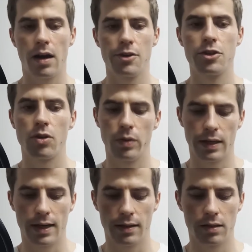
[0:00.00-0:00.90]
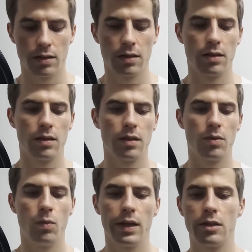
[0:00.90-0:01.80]
are showing us
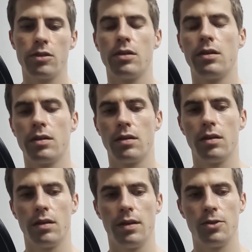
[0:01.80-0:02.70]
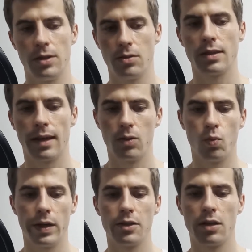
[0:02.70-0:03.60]
which genus
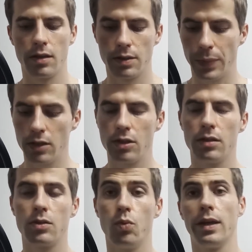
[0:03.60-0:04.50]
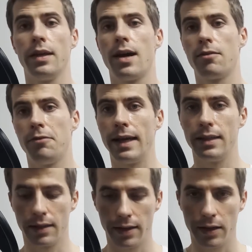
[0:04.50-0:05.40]
and which species we are
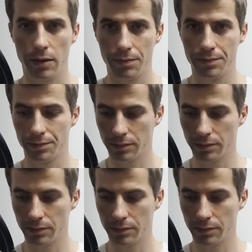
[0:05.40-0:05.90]
finding here.